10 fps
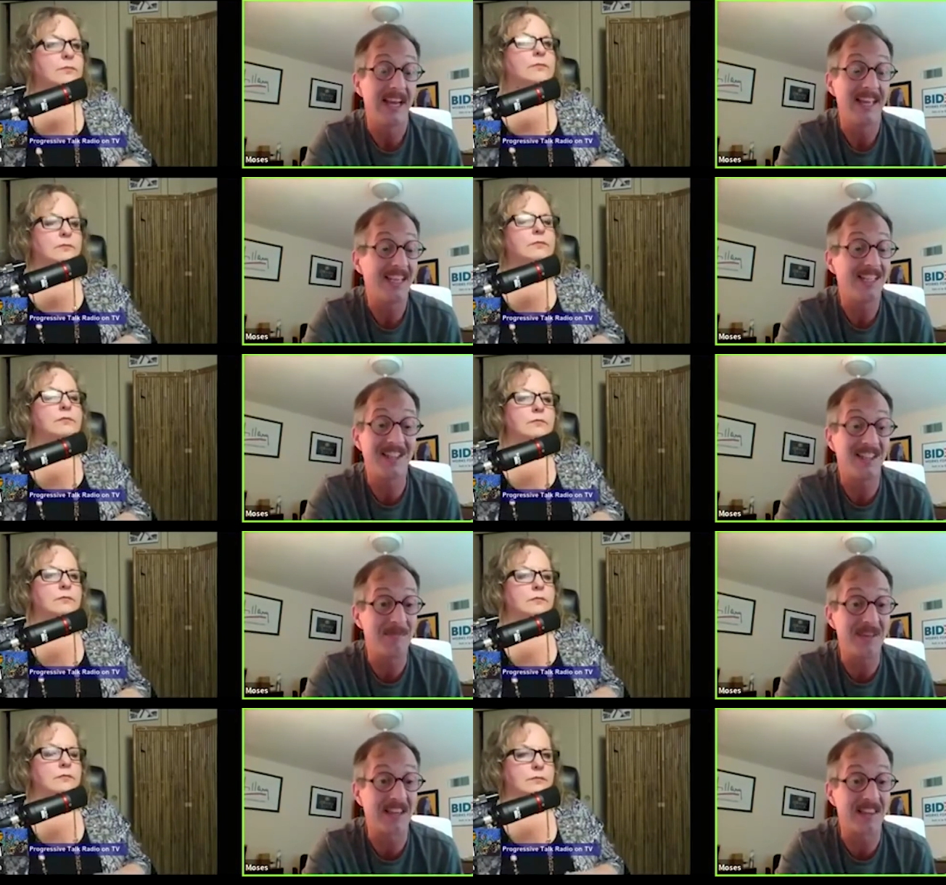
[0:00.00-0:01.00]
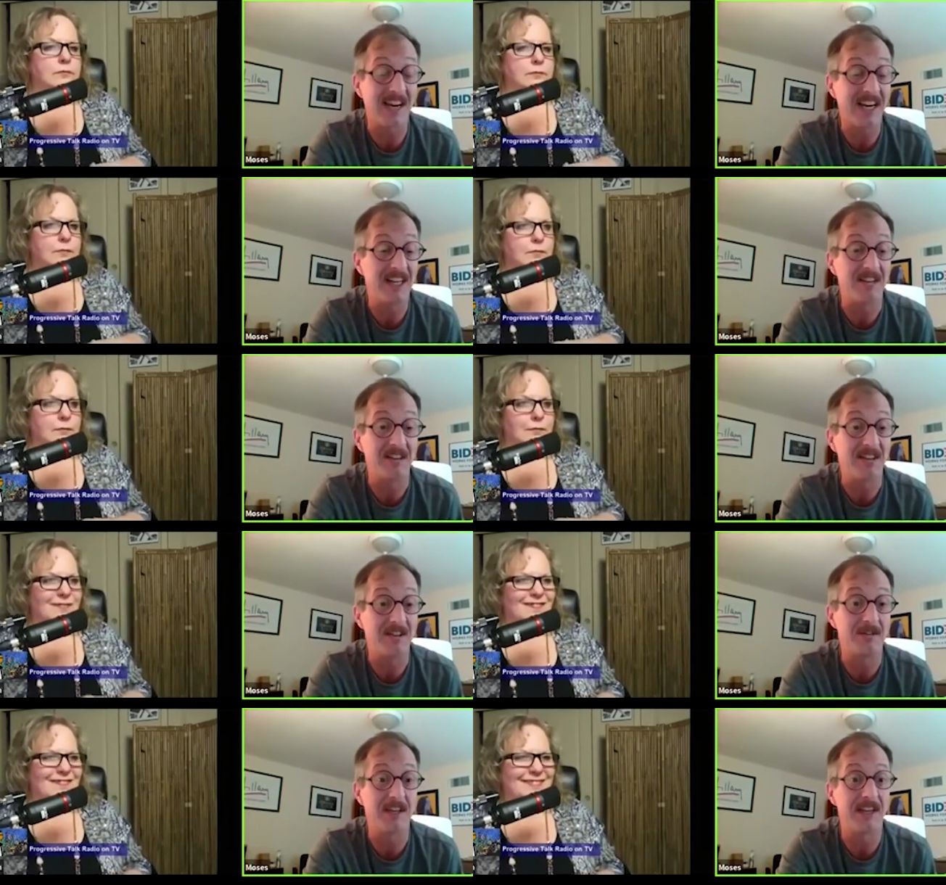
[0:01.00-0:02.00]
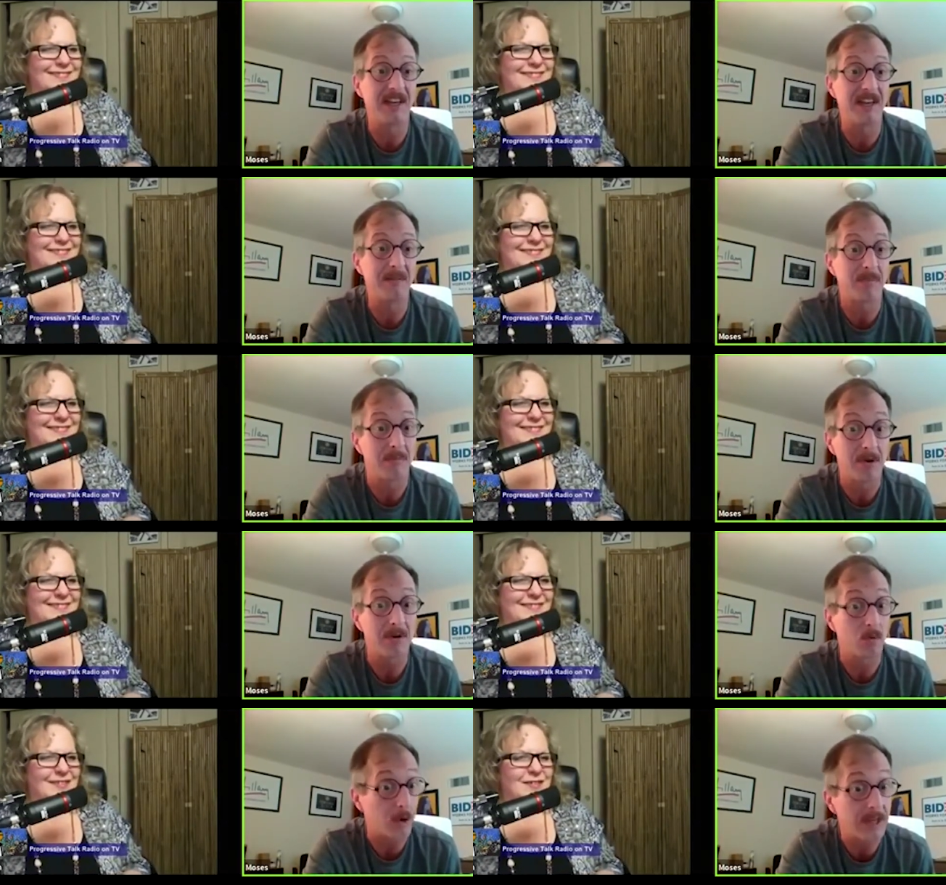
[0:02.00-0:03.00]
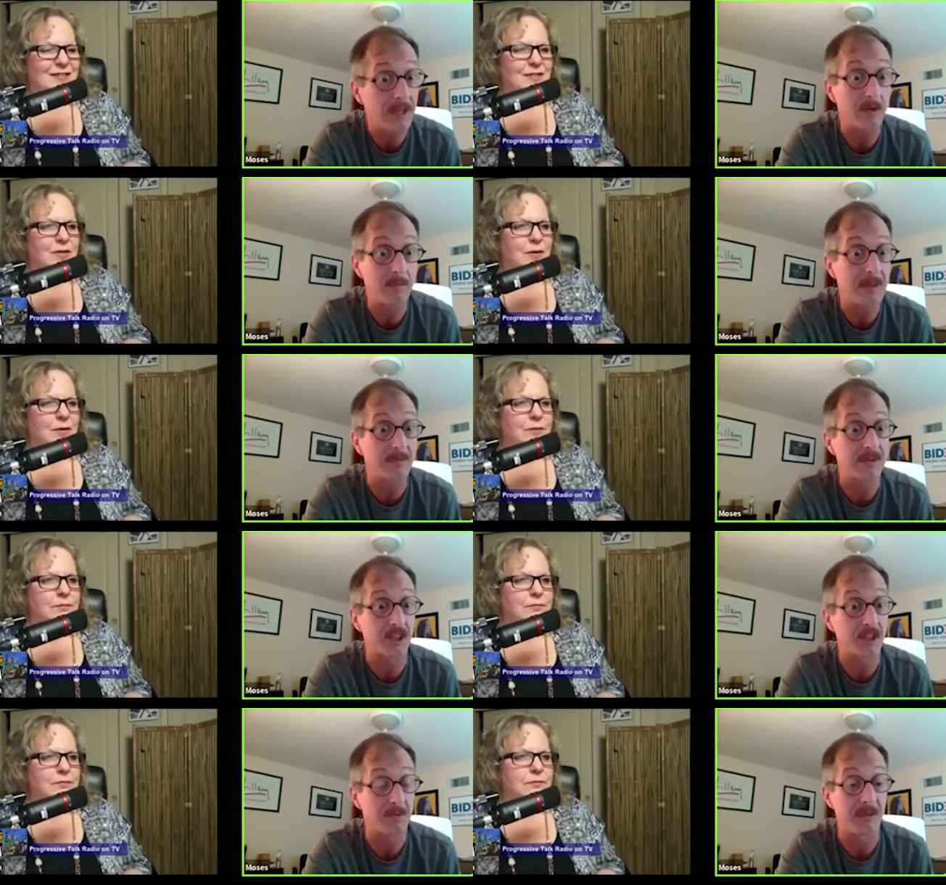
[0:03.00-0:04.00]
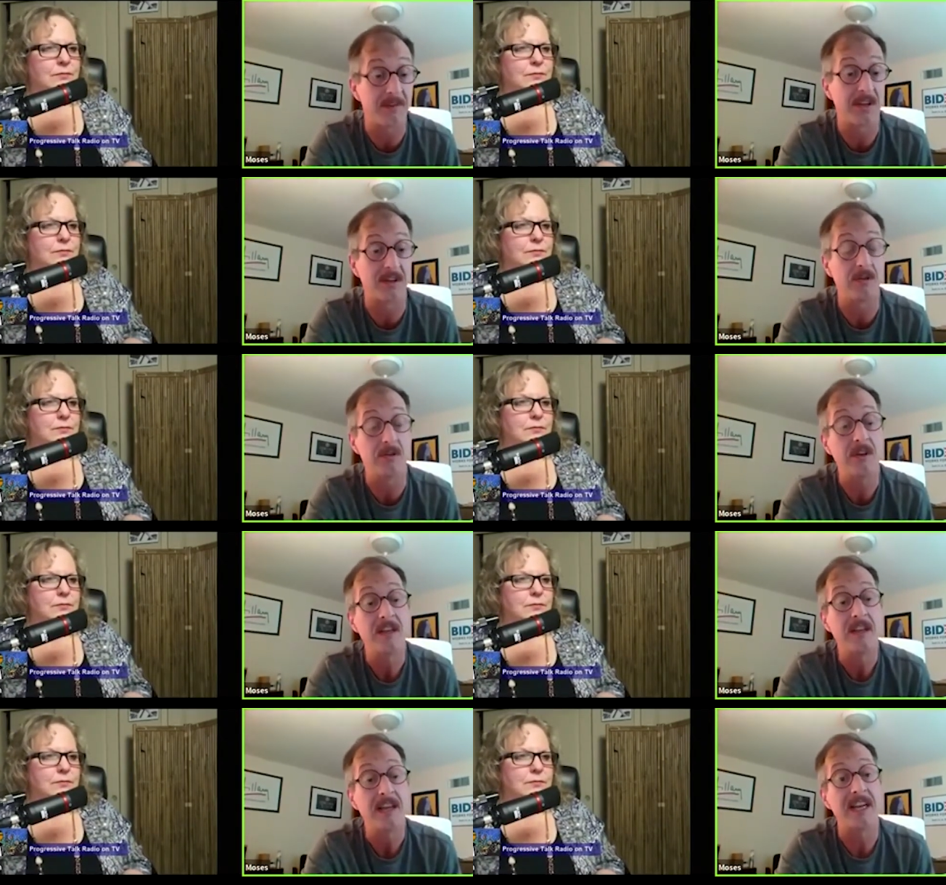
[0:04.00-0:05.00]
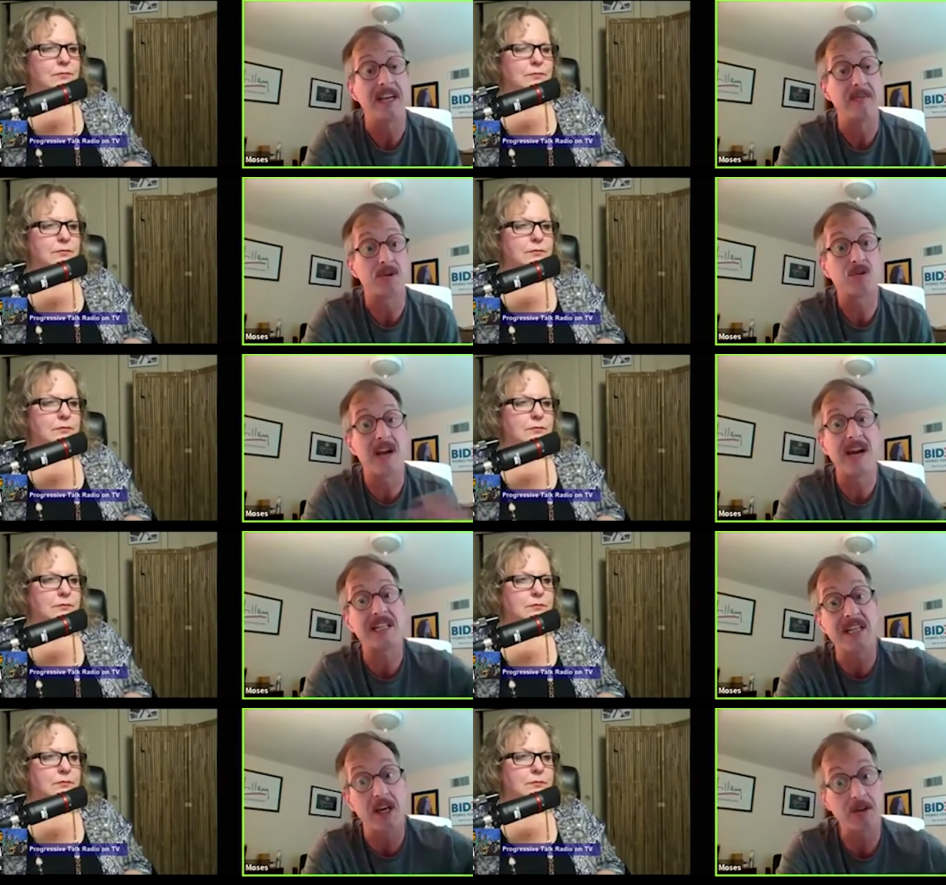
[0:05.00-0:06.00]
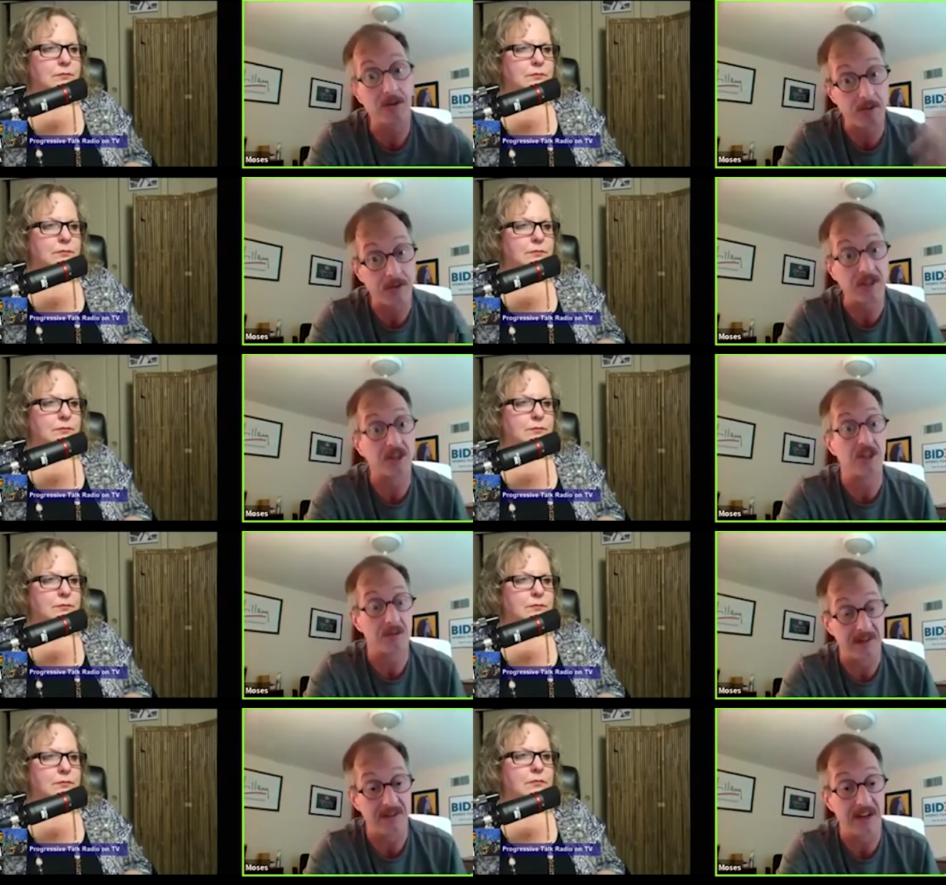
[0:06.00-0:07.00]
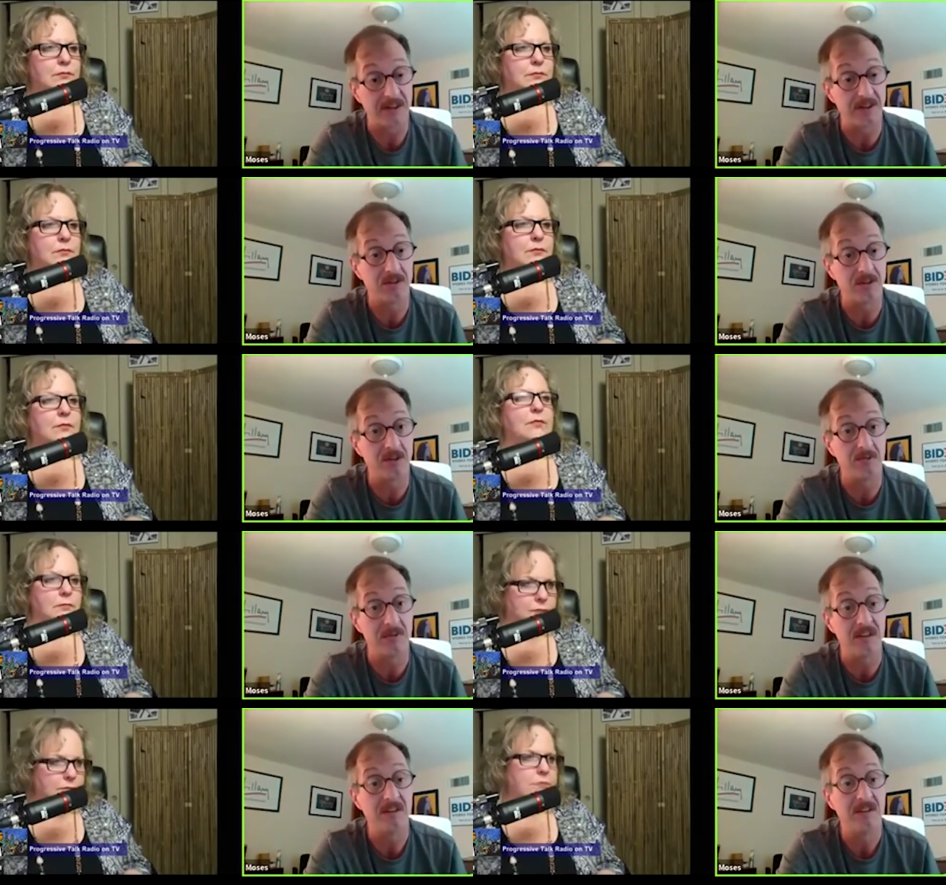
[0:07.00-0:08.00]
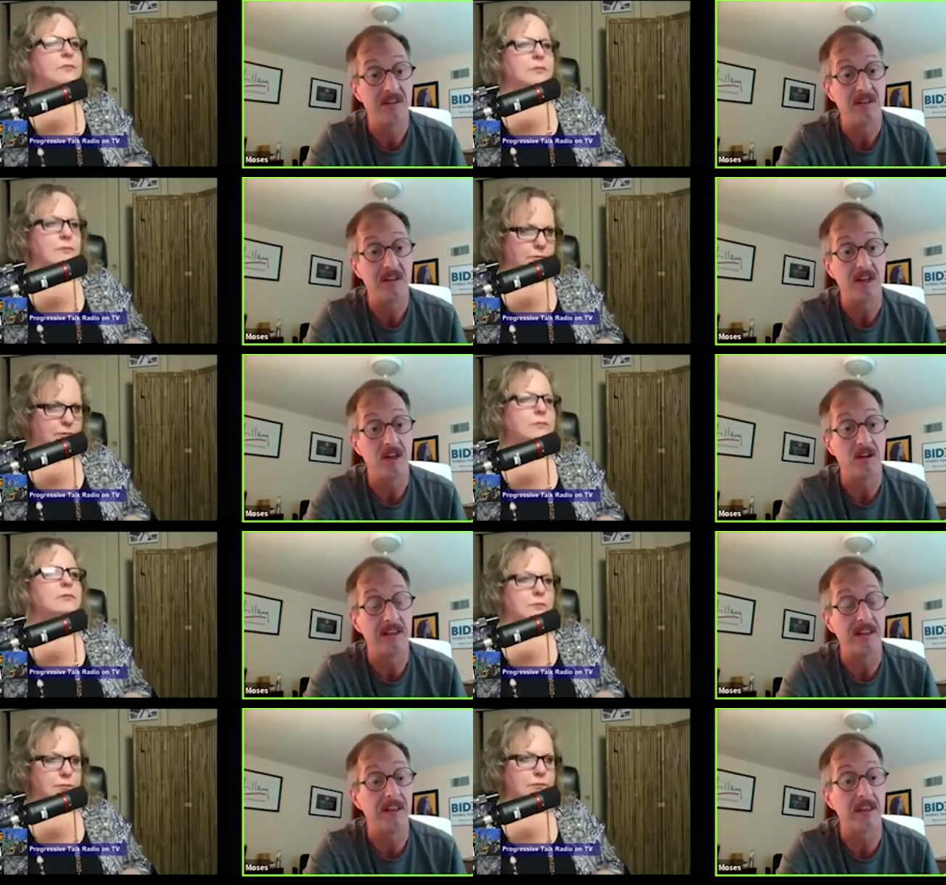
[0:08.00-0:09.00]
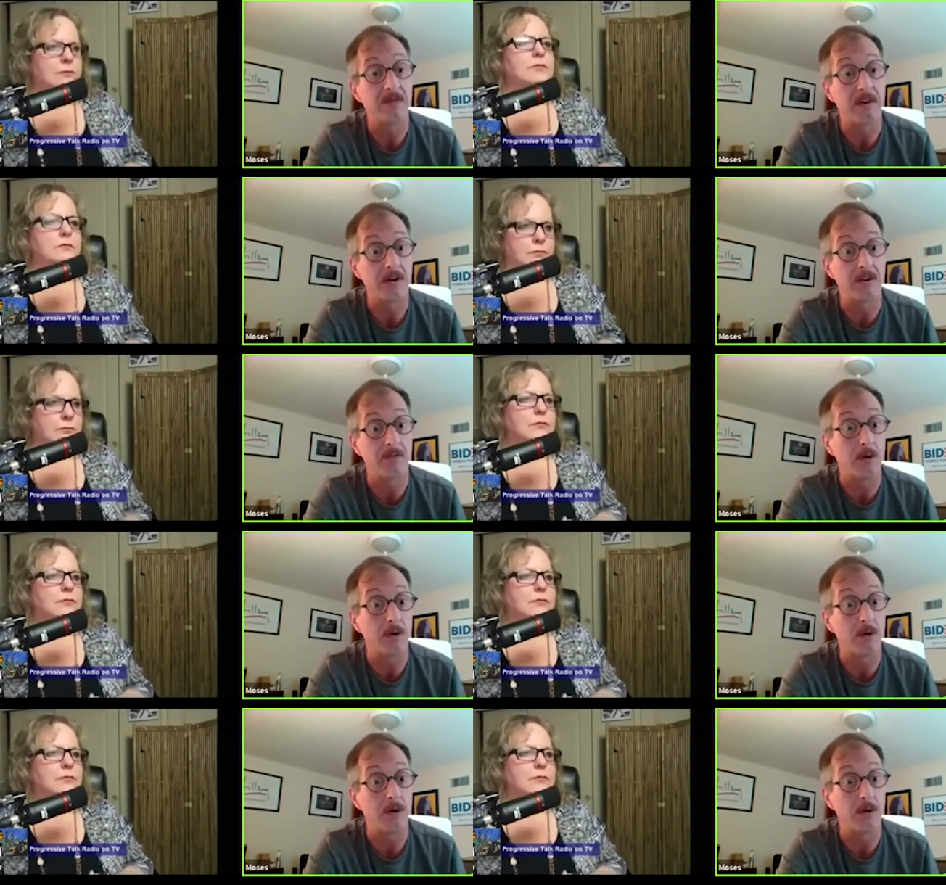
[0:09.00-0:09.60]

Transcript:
Speaker 1: And that just gets me excited to know that I'm promoting, working with people that share my values, and I'm attracting others that share my values to me, you know, in as far as